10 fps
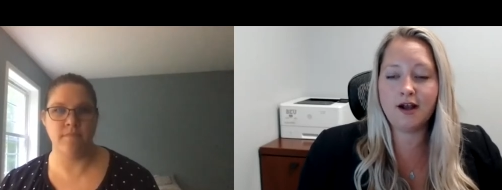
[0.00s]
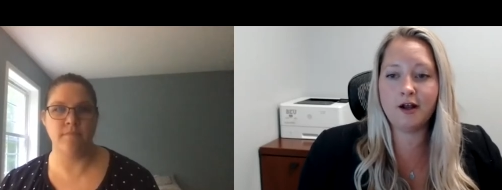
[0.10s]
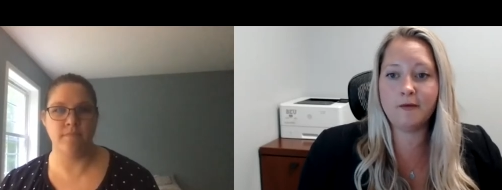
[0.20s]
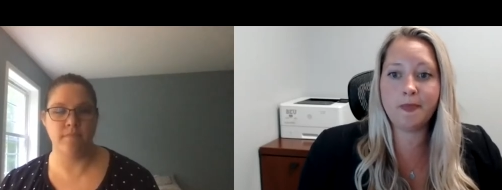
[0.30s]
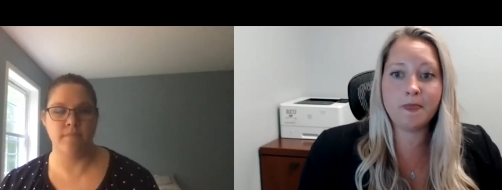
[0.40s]

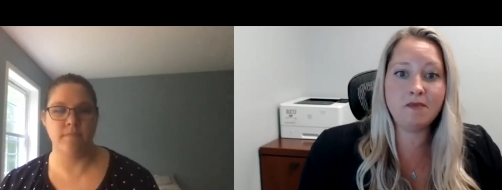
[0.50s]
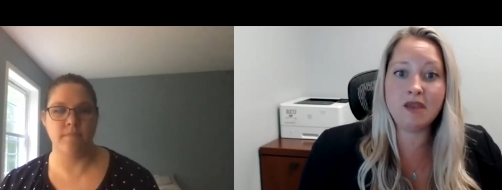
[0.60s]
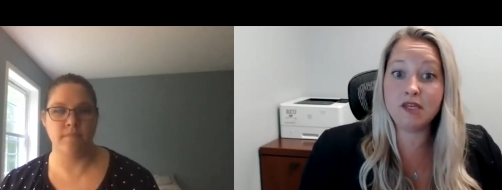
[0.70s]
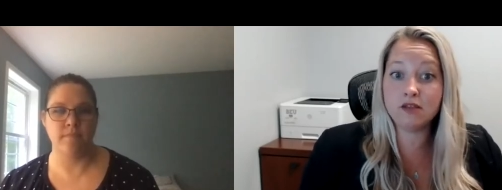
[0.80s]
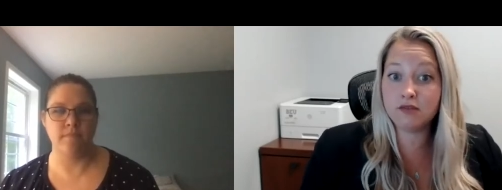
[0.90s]
Speaker 1: Um,
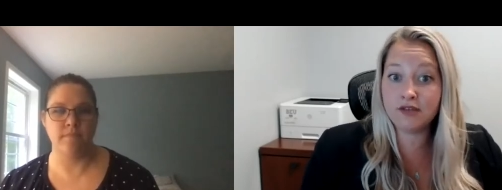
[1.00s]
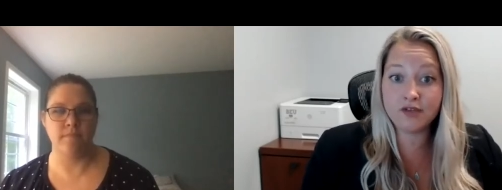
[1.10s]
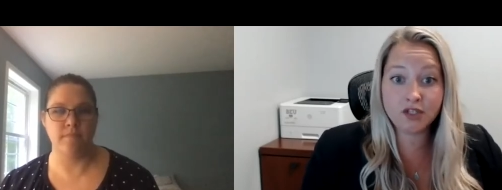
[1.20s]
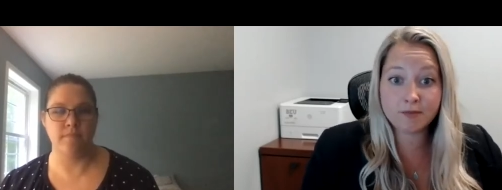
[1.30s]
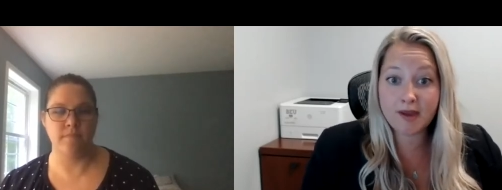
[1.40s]
maybe
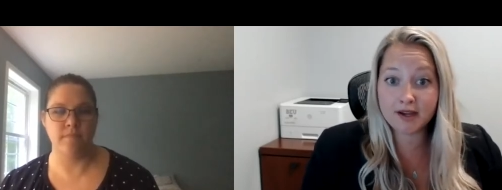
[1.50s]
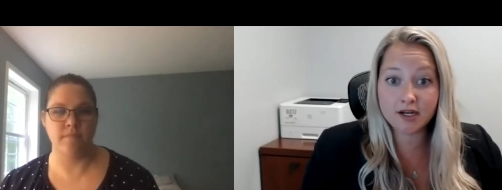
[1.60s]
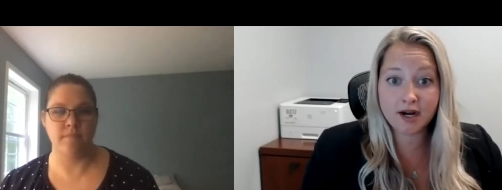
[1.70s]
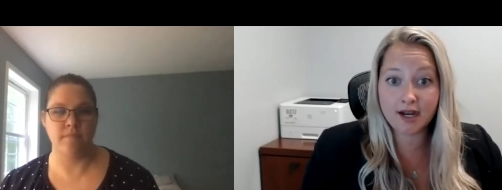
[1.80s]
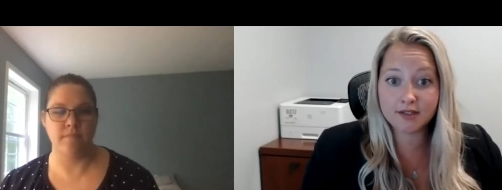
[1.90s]
even look back
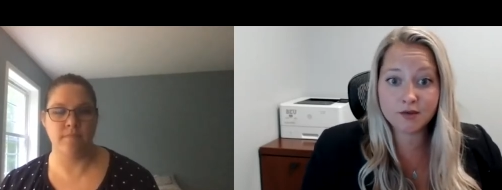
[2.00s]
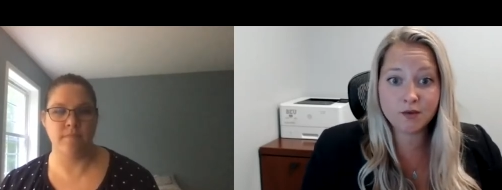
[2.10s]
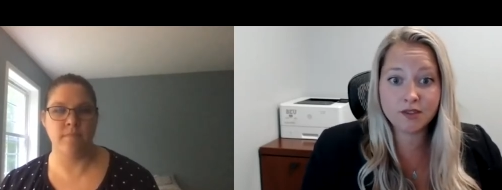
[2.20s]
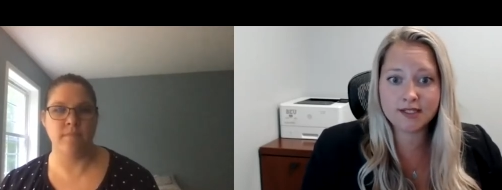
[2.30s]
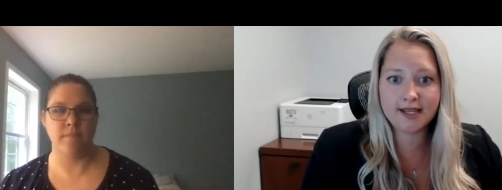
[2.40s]
at your high
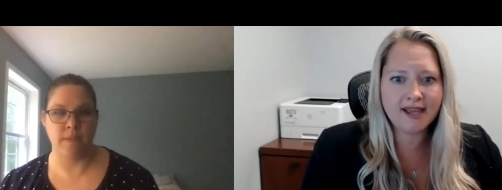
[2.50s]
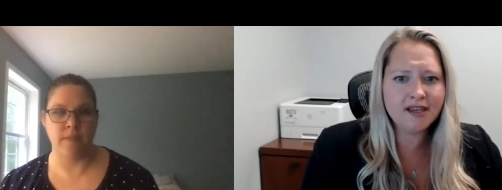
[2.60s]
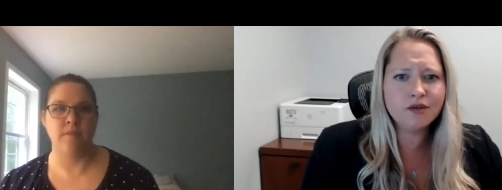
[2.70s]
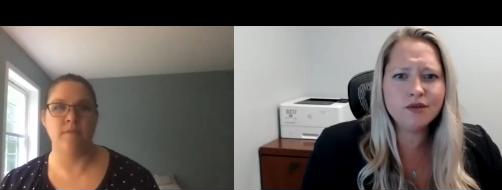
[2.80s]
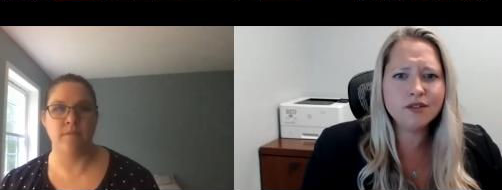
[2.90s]
school and say,
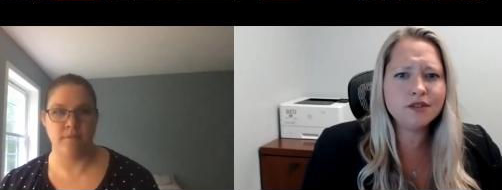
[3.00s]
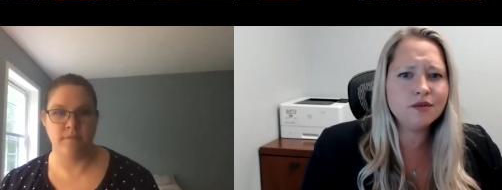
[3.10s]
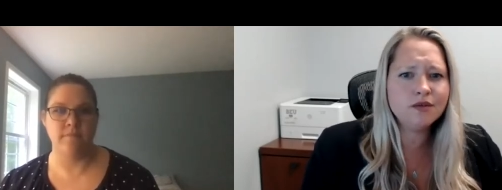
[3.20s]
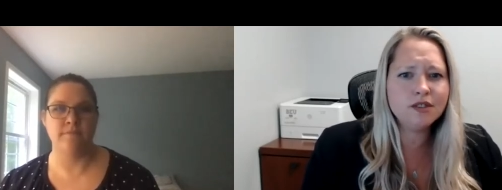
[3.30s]
hey, who's,